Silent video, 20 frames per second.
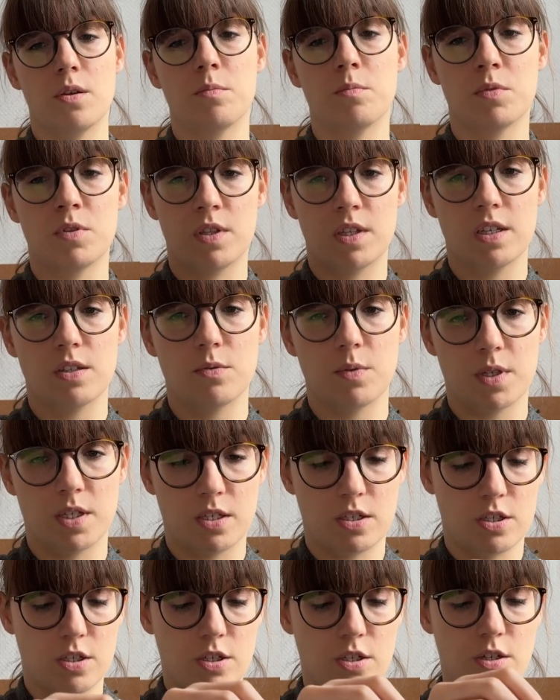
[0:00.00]
Monday Sweater
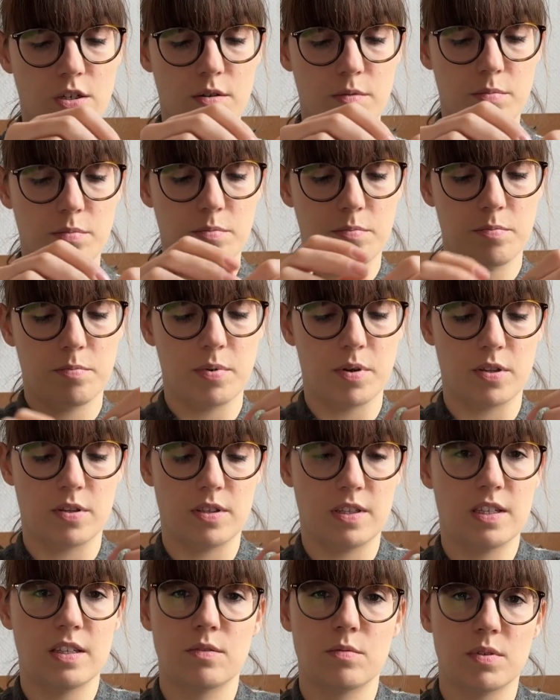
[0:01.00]
Junior,
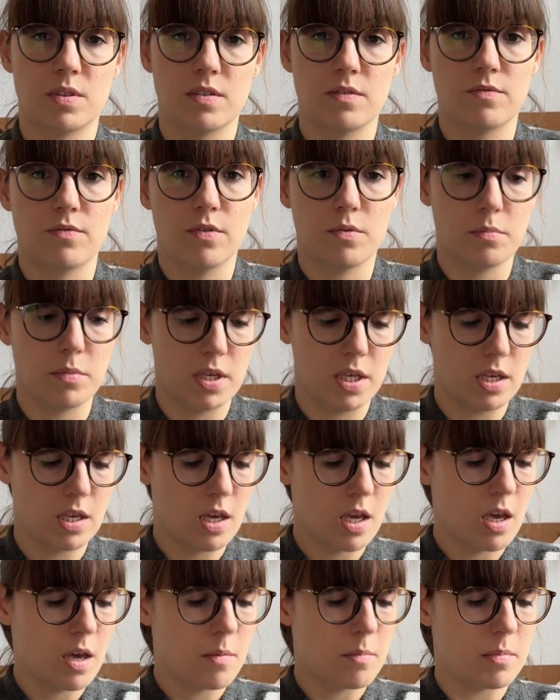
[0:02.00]
but this wasn't for me.
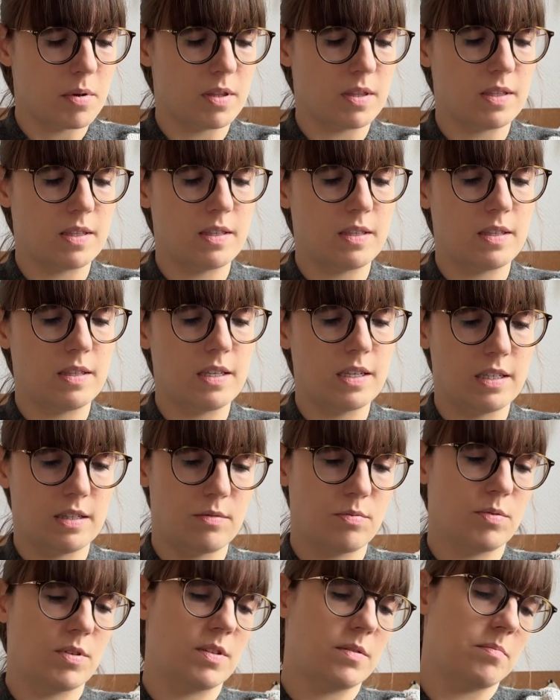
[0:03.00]
But
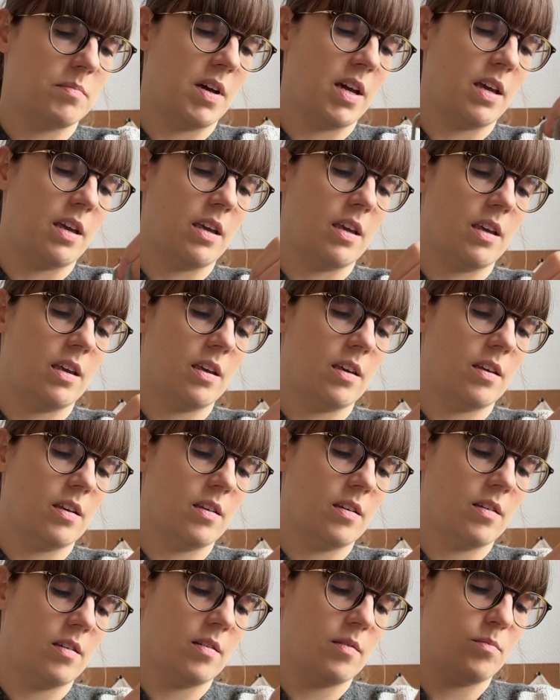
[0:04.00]
this was my,
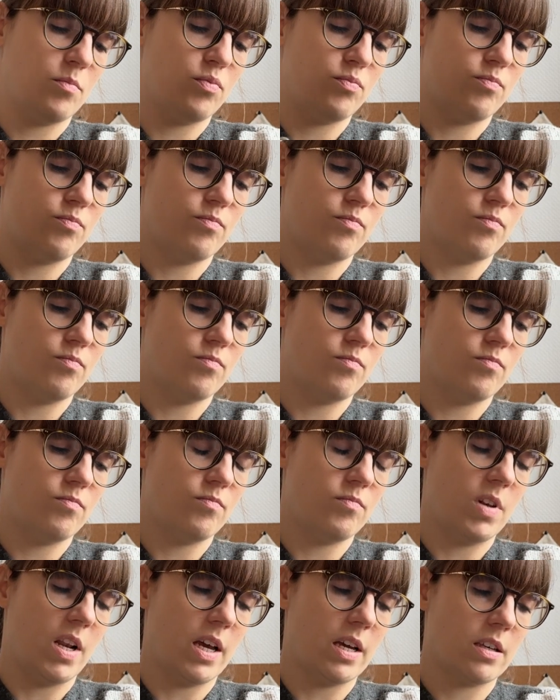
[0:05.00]

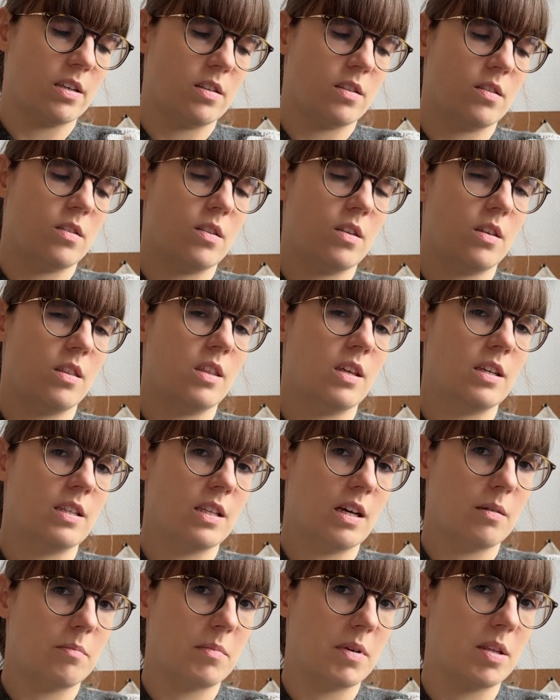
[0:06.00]
like, the thing
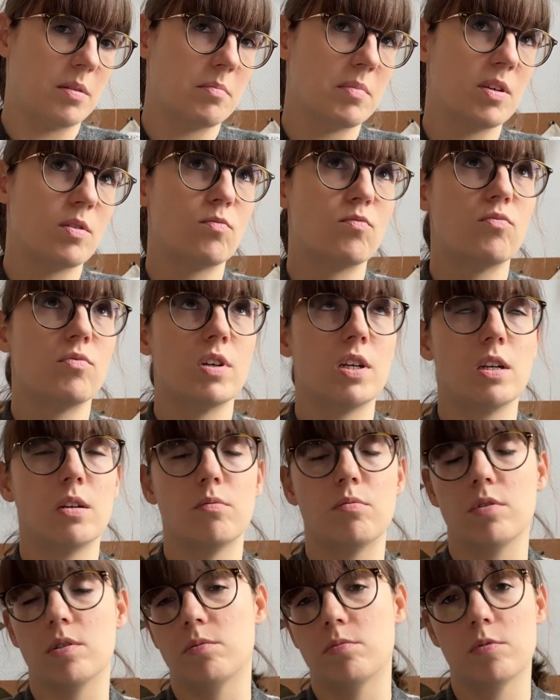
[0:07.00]
that made me really
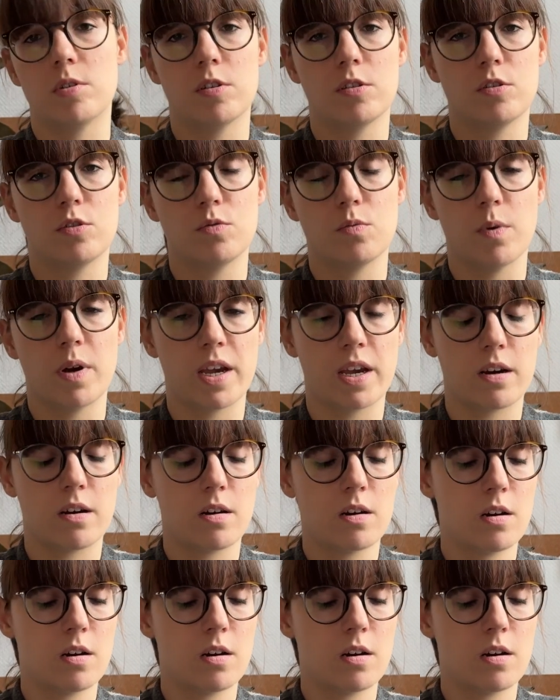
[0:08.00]
want to wear